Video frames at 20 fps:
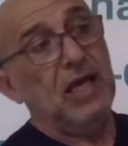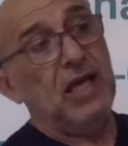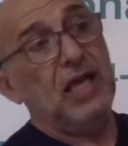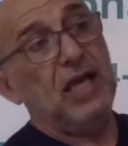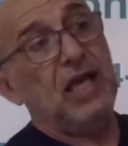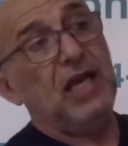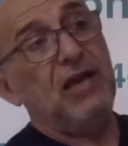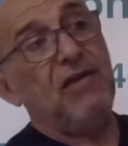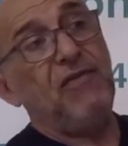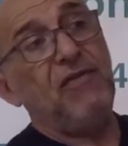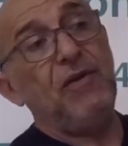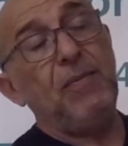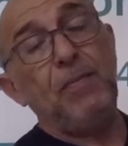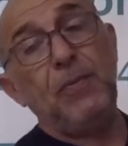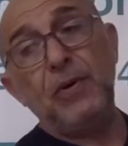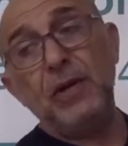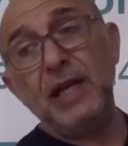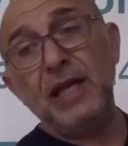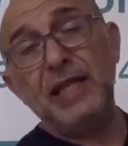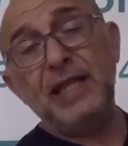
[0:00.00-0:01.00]
if you
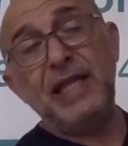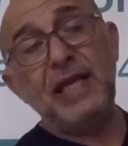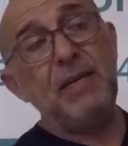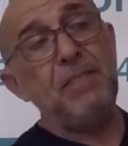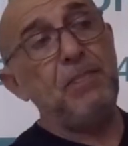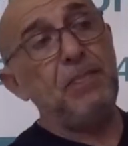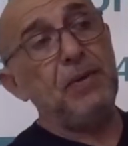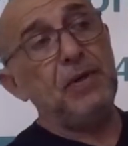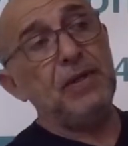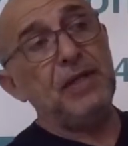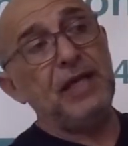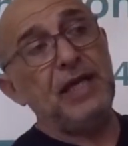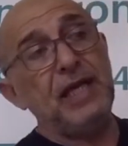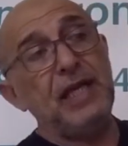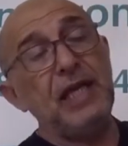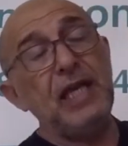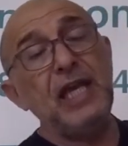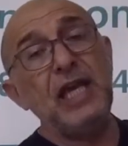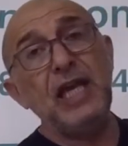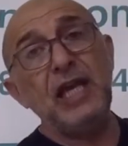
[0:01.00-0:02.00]
put a dimple in
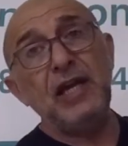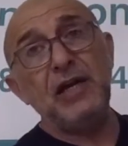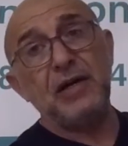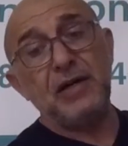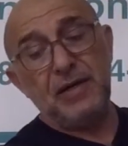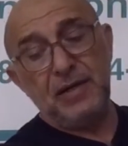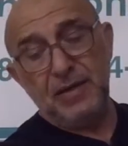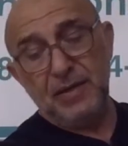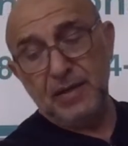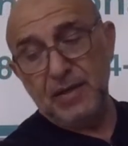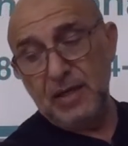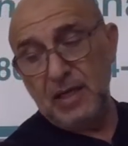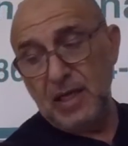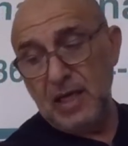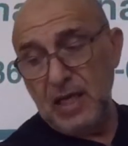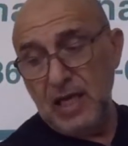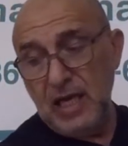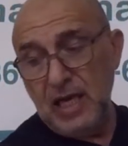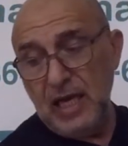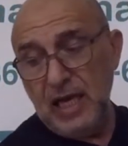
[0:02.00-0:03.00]
here
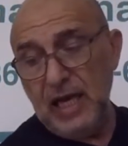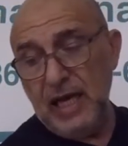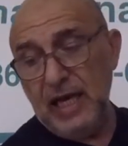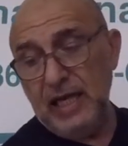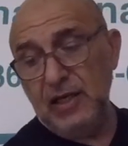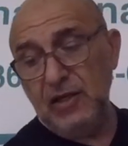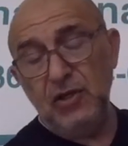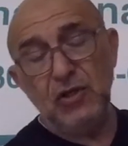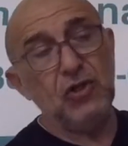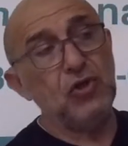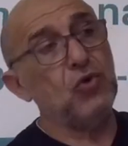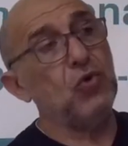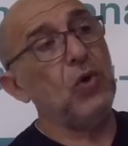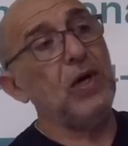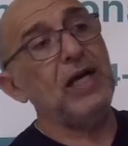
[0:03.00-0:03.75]
and you try